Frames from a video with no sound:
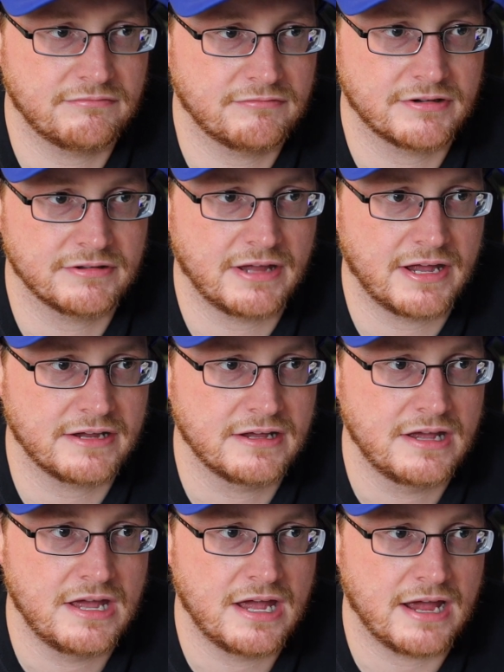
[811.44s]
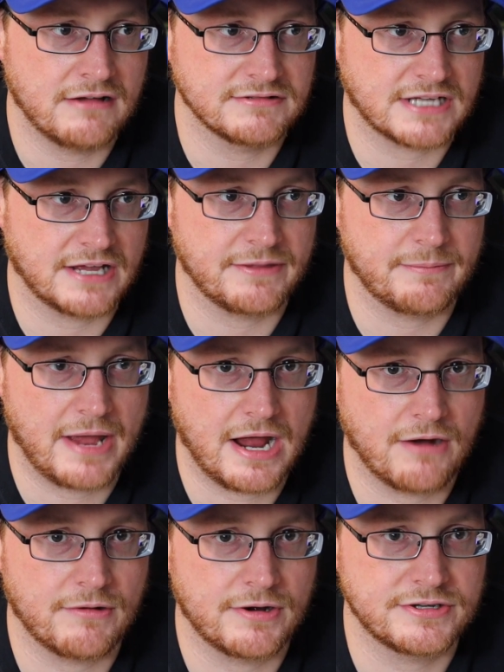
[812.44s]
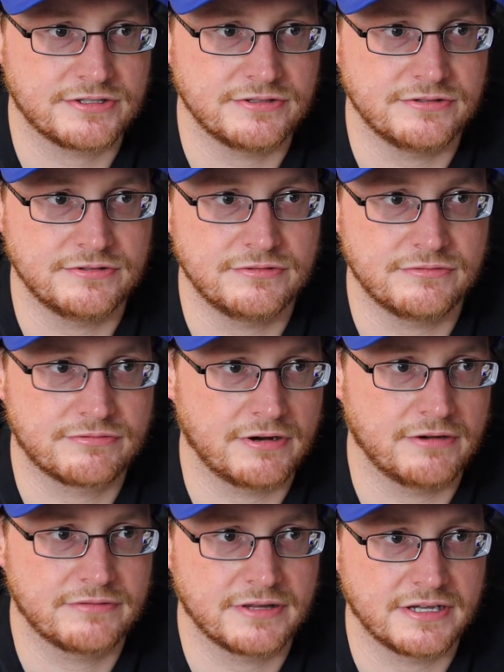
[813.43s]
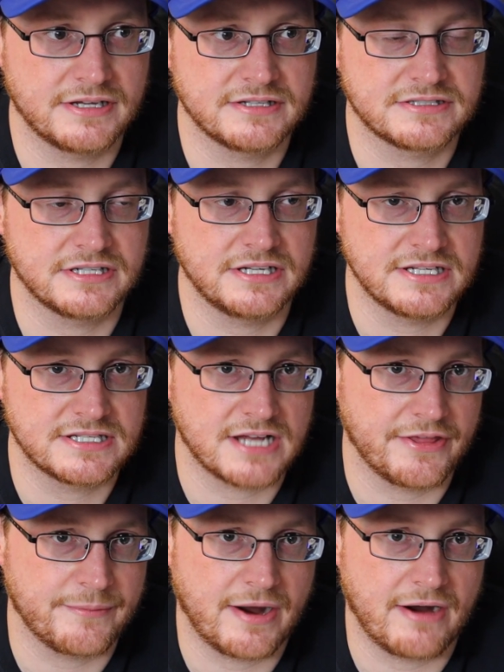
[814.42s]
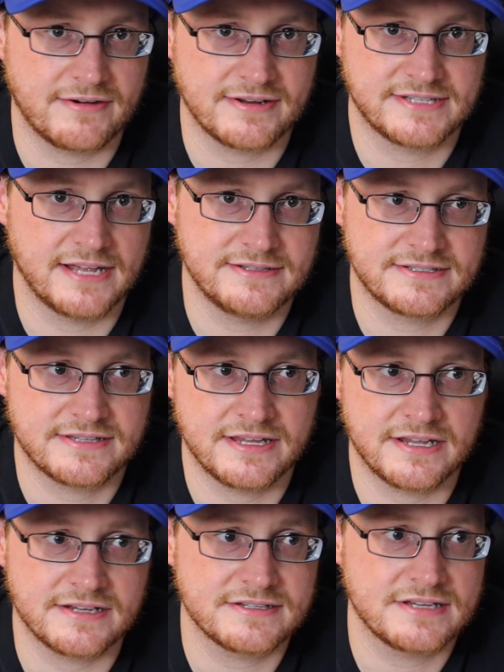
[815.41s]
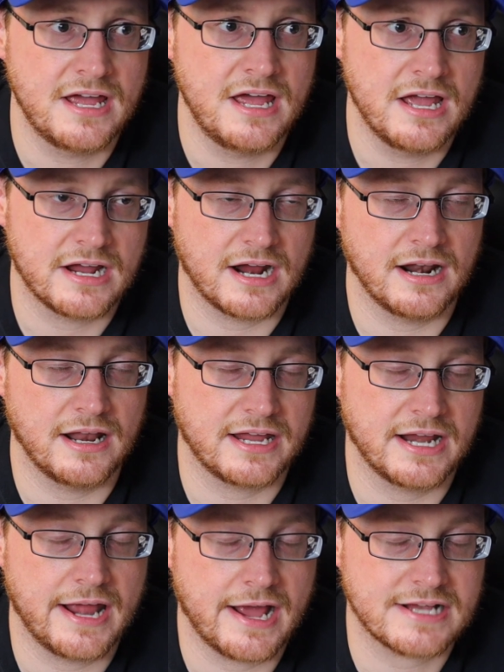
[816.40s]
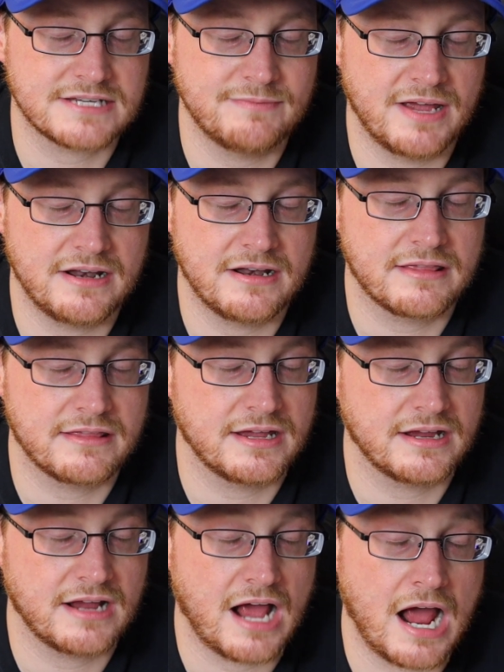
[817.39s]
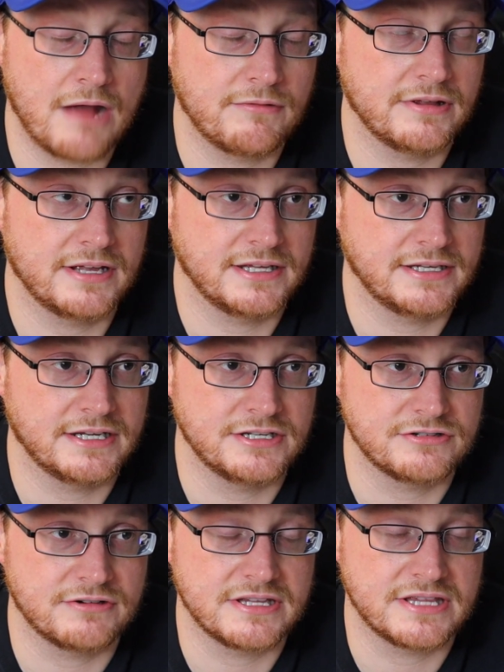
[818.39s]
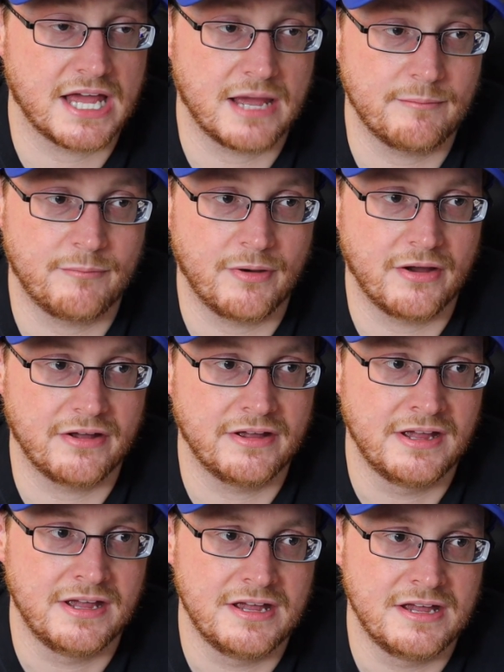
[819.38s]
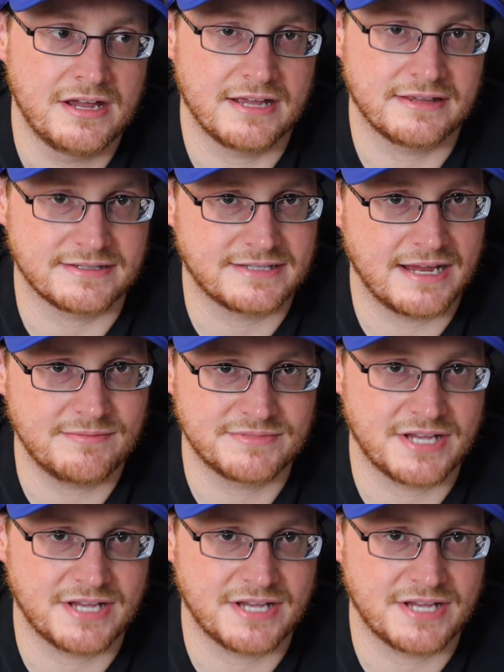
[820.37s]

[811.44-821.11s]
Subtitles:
where like Elle's got the power to throw things and he's got the power to sense things, kind of like an X-Men thing. I really enjoyed that, but at the same